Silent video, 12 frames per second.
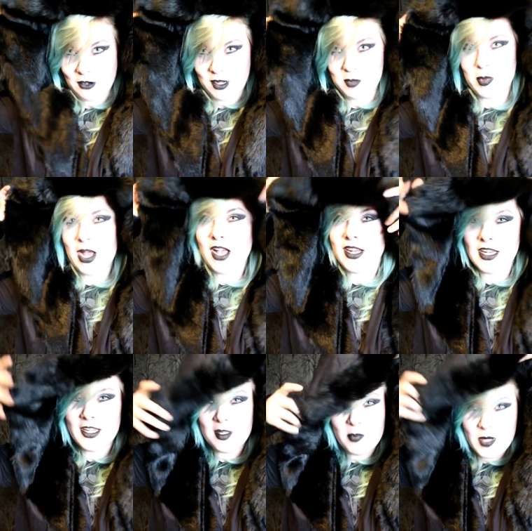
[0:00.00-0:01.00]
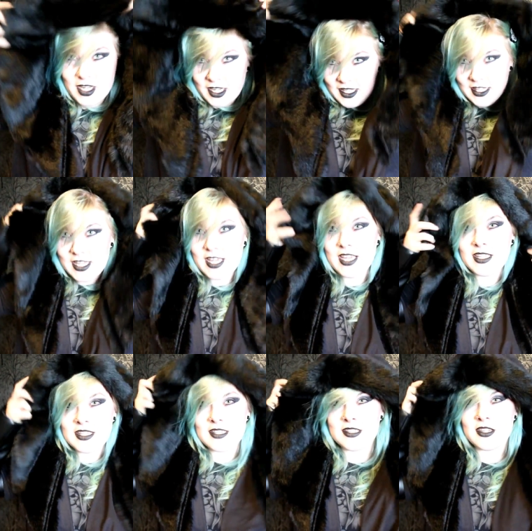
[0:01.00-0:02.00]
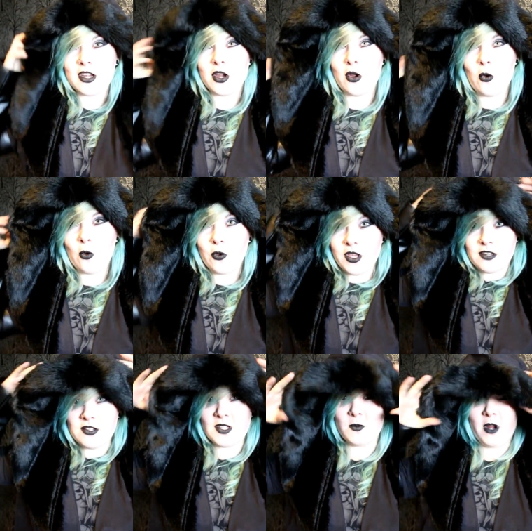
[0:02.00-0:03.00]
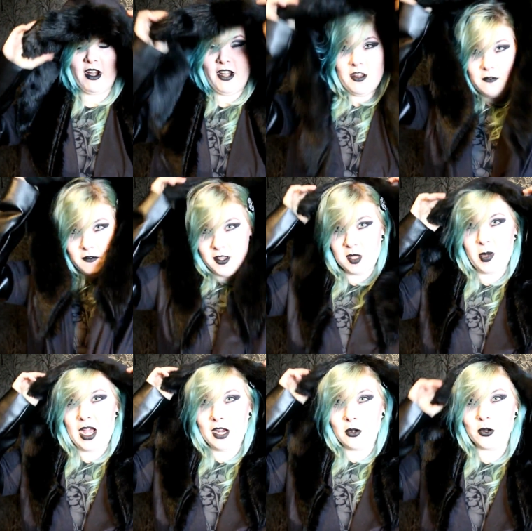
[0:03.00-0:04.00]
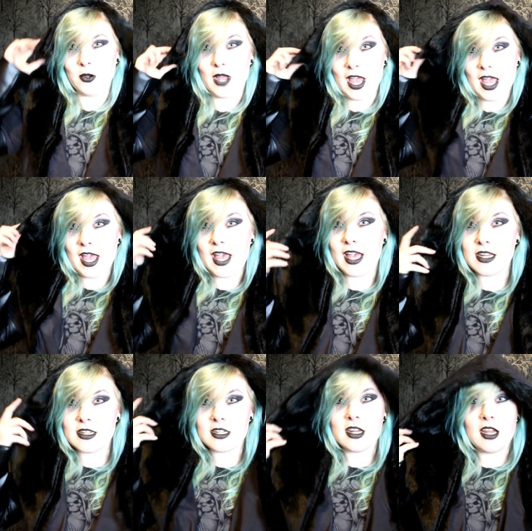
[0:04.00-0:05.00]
roll it back a little bit like this, or you can just wear it further back on your head.